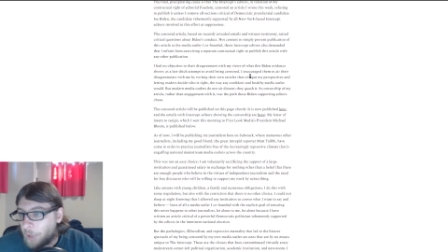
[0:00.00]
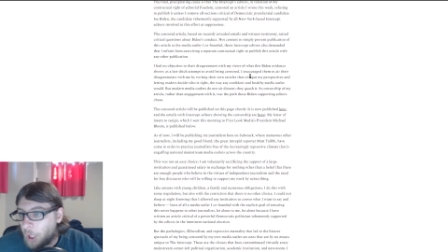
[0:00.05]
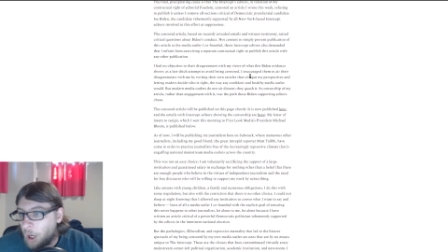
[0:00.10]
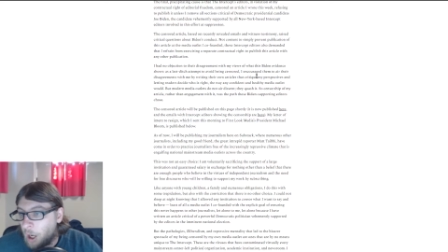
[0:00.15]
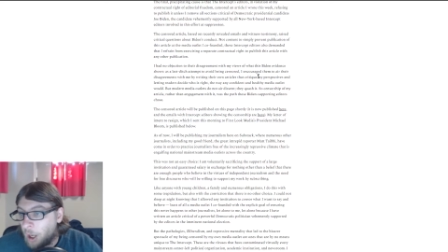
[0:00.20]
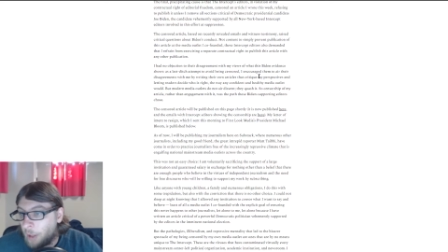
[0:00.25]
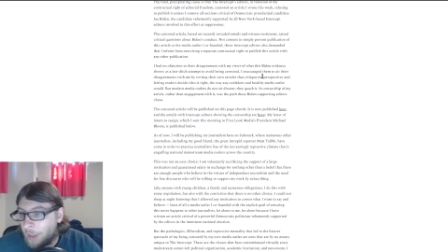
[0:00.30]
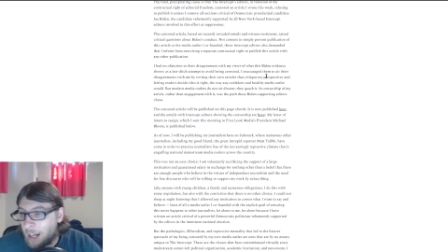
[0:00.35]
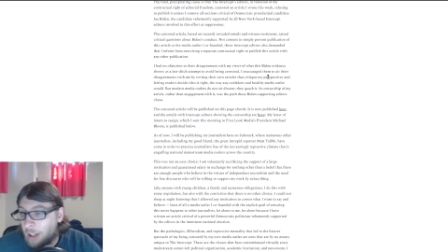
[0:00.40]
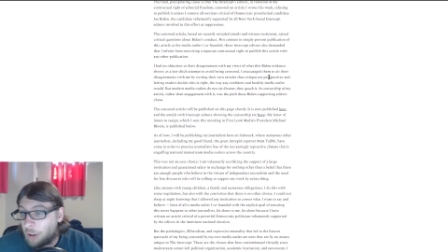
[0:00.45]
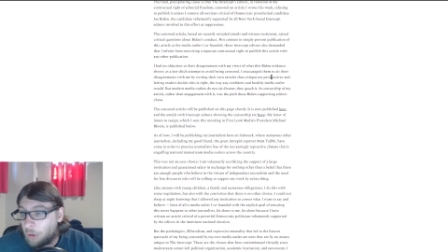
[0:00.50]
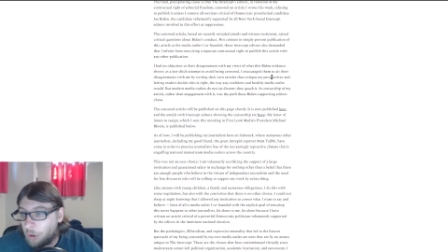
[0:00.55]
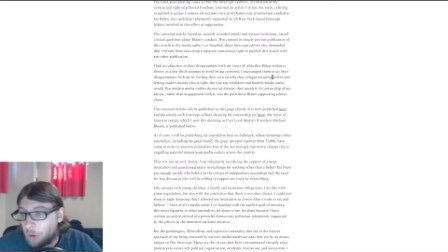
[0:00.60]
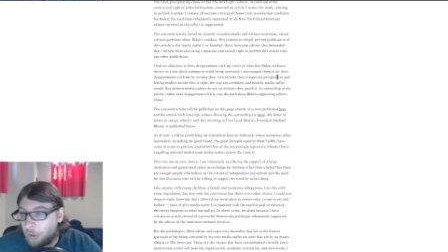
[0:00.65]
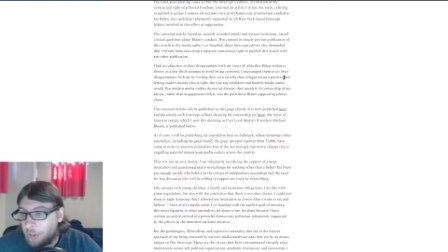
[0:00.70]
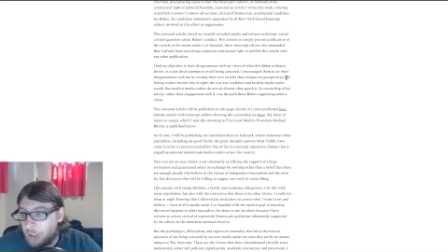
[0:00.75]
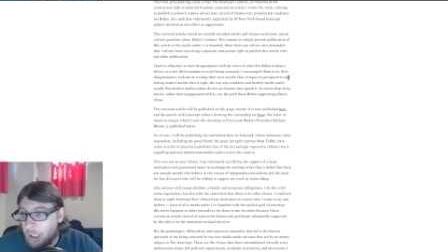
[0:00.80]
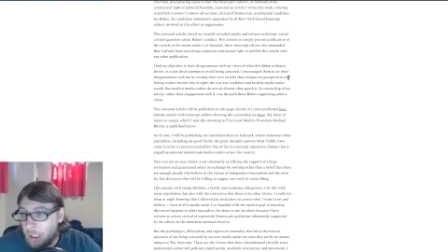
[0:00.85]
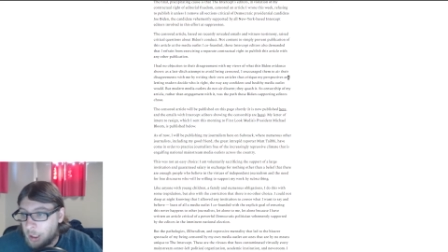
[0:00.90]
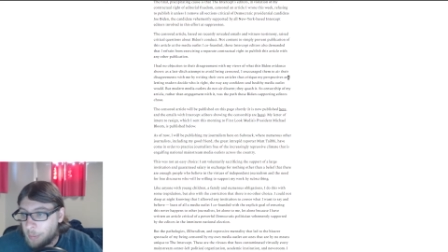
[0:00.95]
that
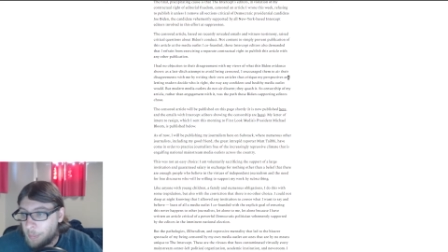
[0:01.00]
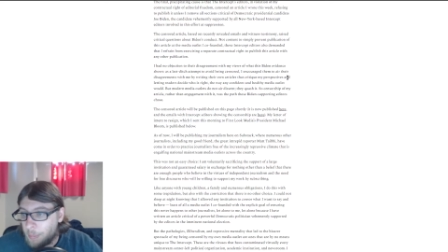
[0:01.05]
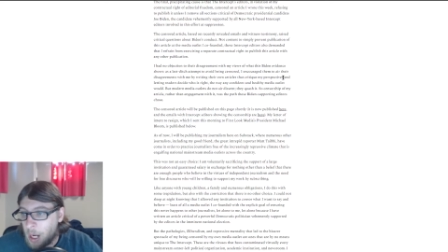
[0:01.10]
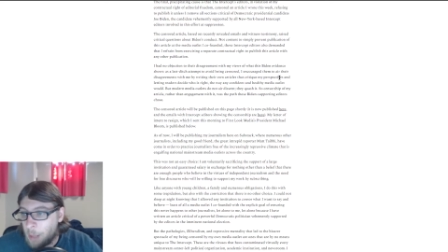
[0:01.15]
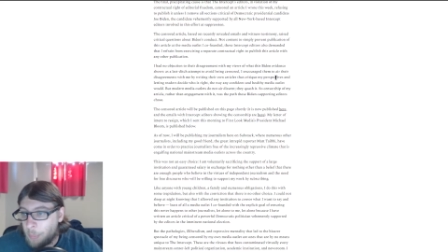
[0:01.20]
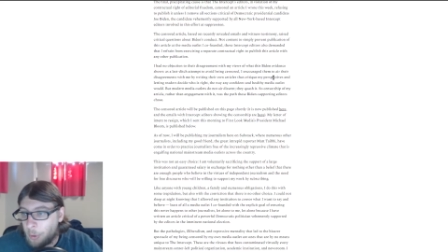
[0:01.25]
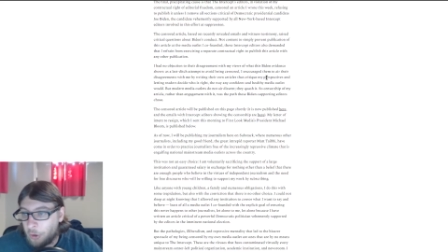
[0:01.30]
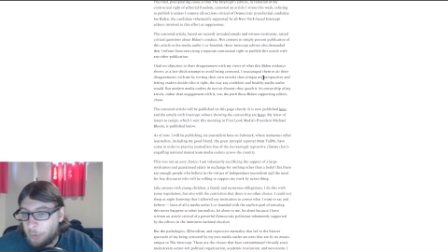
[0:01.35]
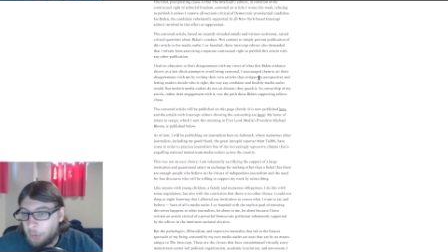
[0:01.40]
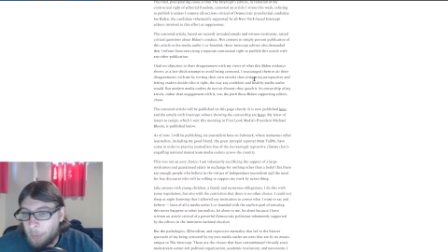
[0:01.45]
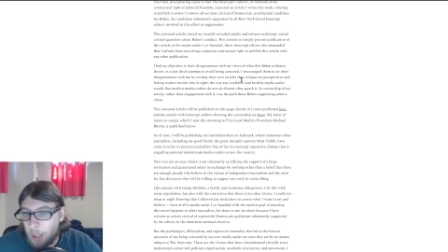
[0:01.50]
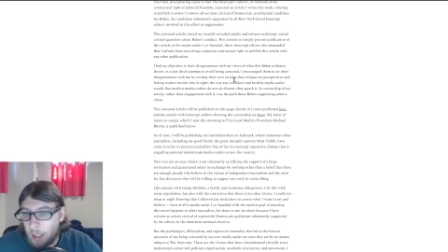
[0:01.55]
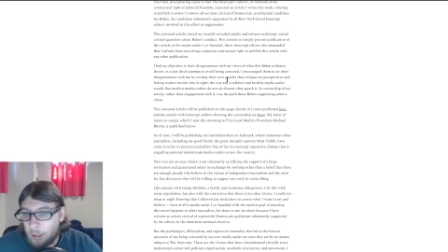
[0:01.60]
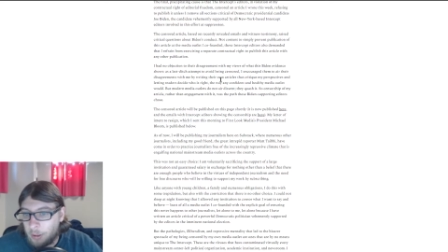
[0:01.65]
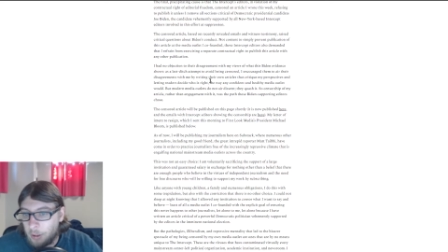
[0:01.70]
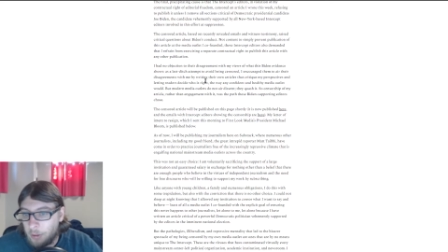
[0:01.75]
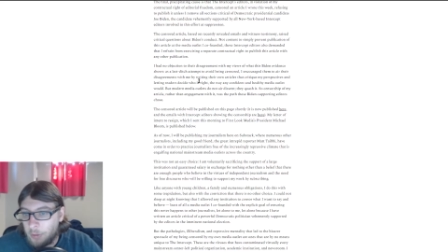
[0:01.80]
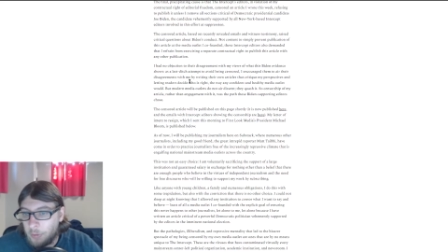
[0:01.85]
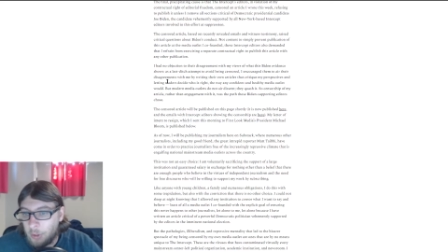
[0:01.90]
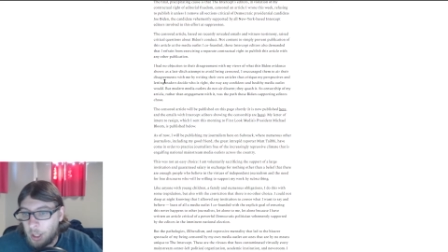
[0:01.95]
critique my
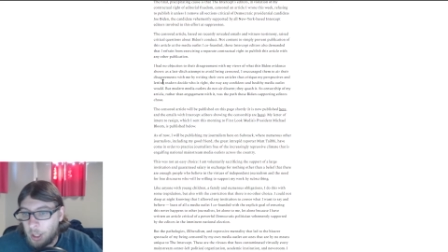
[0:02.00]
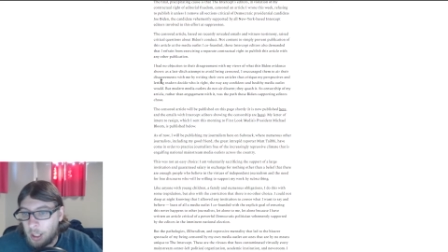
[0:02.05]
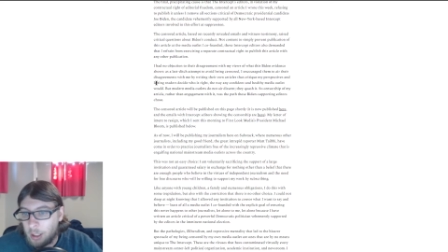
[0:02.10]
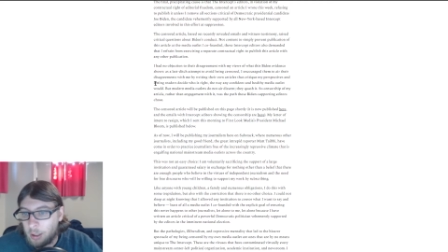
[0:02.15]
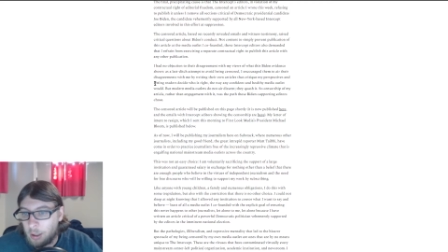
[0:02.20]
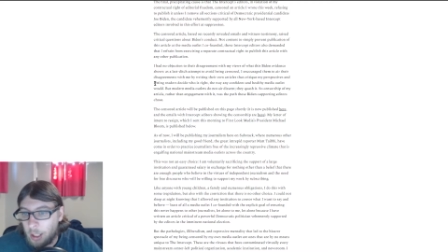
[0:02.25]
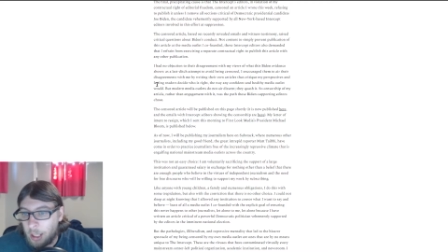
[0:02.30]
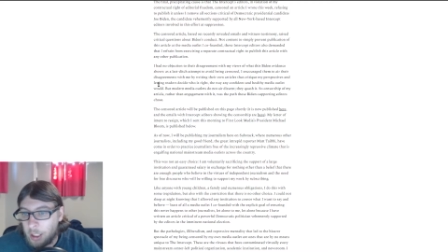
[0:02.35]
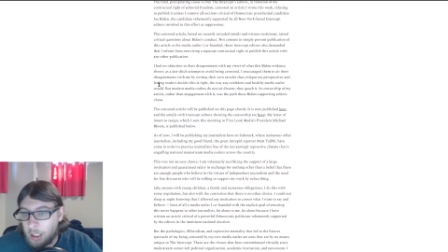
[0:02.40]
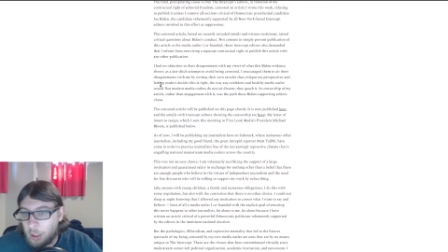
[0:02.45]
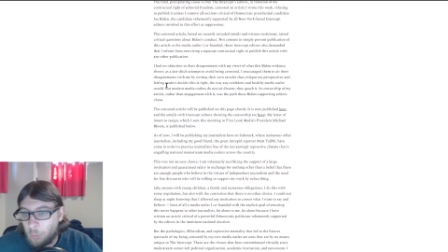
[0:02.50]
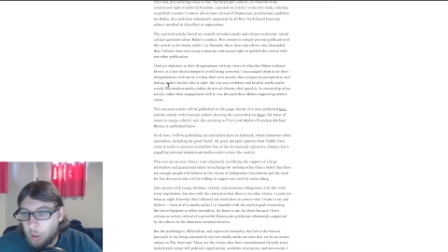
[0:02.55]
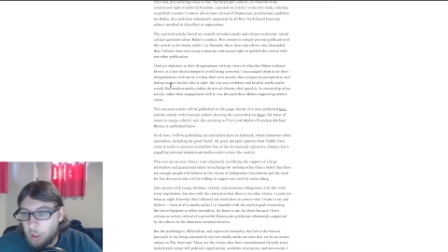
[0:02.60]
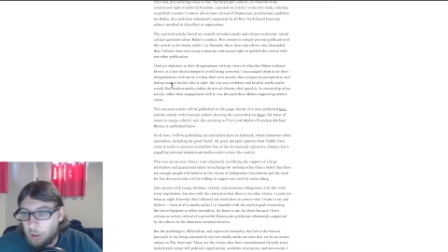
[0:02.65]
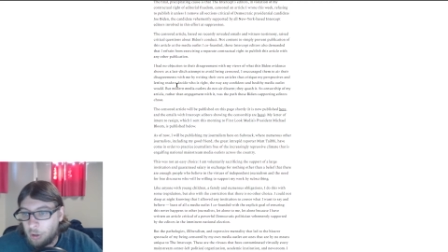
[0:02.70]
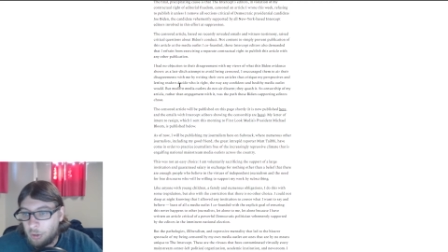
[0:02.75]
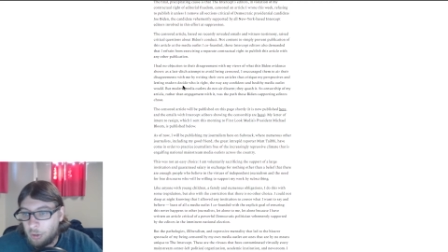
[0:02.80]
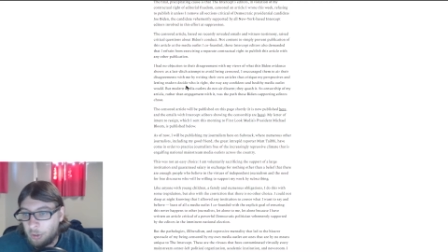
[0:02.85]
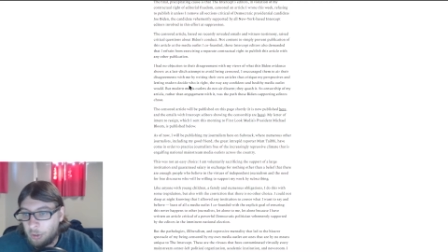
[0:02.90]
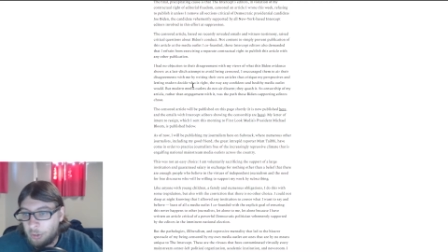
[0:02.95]
perspectives and letting
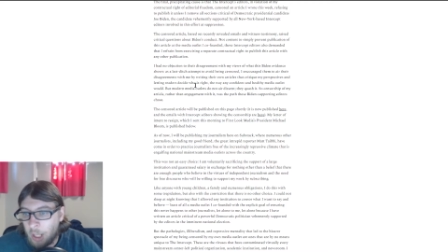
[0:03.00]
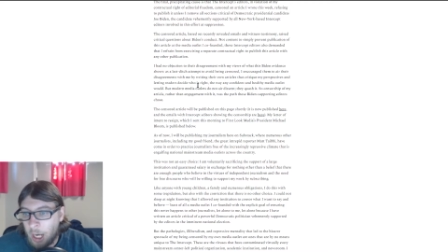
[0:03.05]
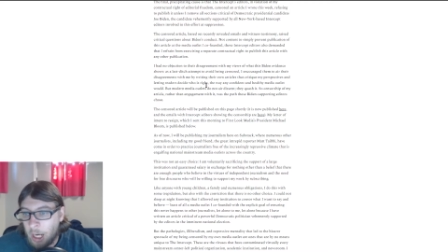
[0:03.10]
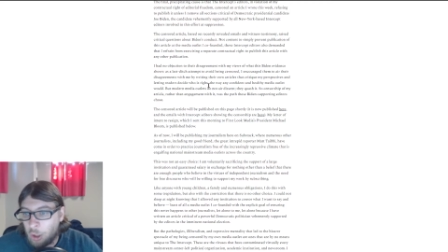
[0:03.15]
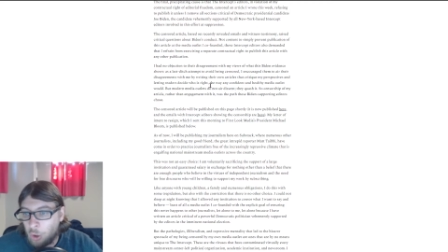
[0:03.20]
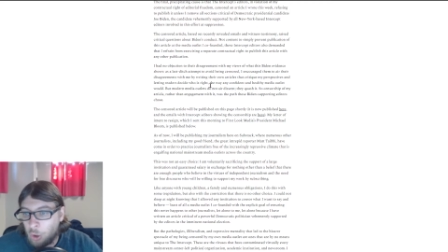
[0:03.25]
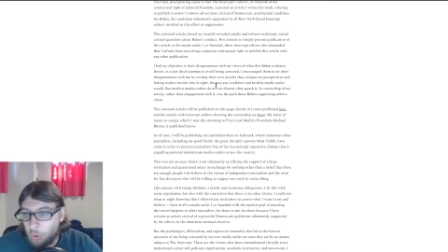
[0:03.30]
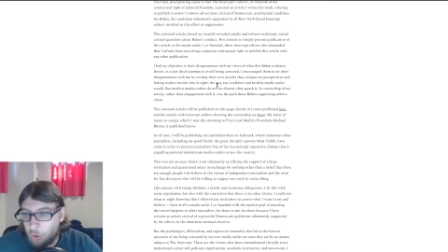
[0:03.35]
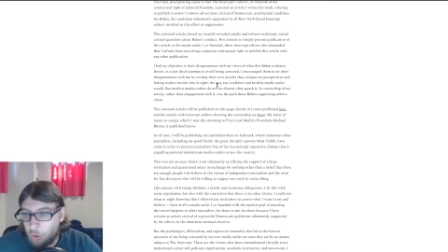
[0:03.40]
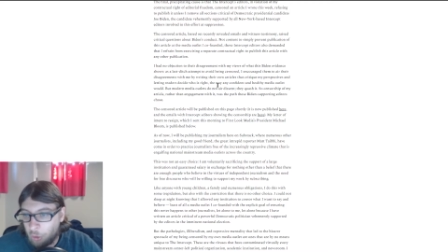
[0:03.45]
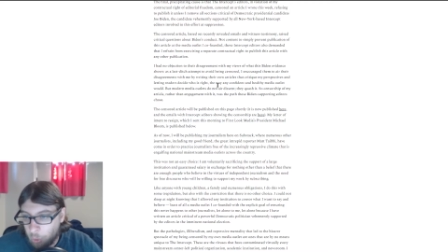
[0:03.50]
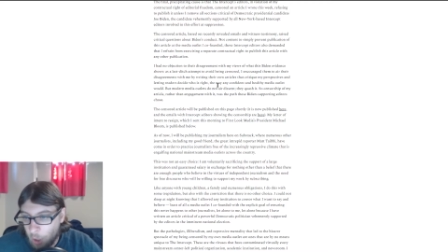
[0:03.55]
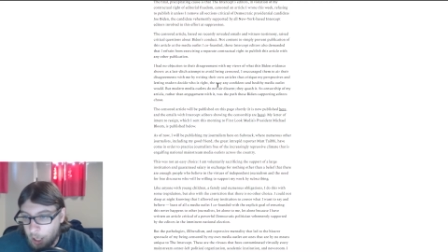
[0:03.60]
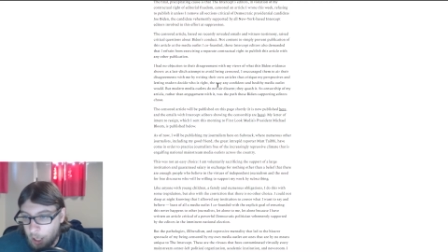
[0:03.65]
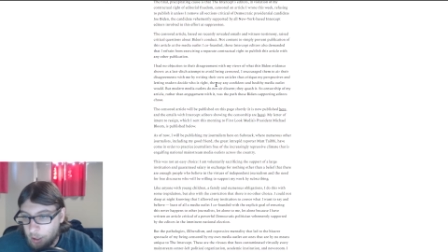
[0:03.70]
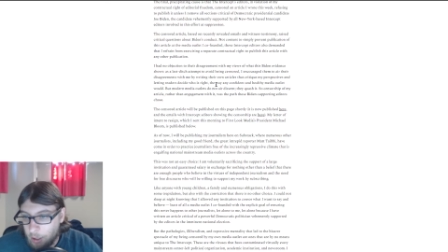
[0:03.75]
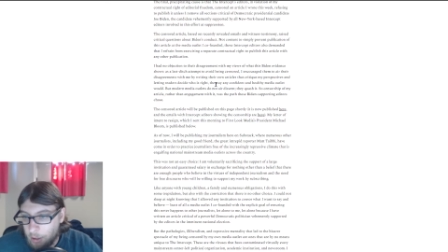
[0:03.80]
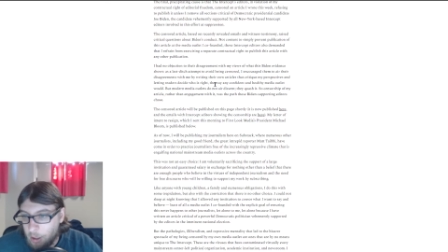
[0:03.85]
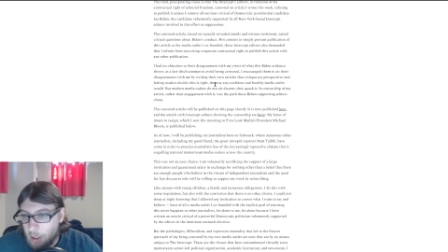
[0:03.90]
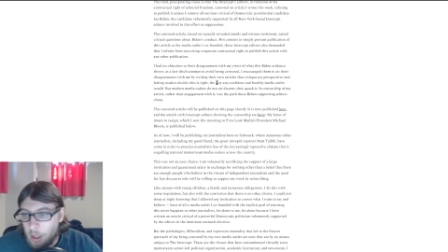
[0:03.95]
readers decide who is
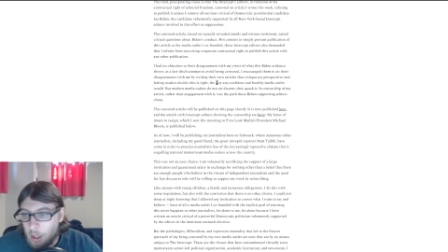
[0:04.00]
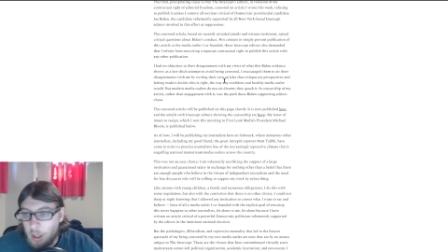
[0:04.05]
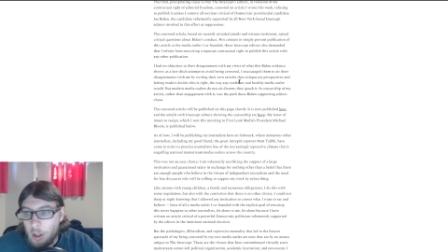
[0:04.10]
right,